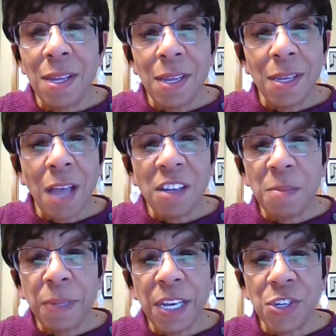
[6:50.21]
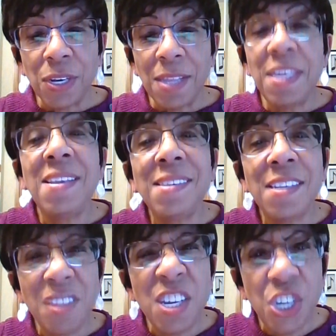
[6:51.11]
contemplation, this
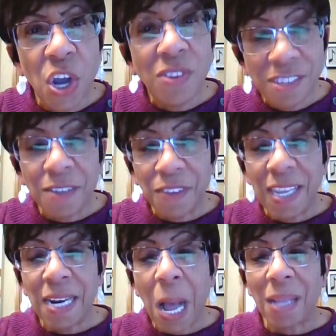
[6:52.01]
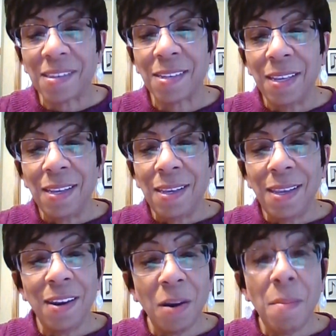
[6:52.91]
is the Joseph in us,
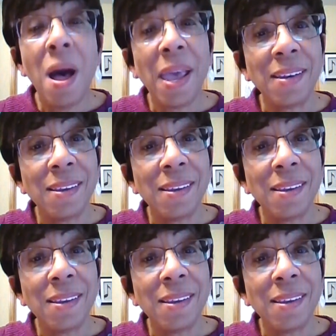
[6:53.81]
in our mind.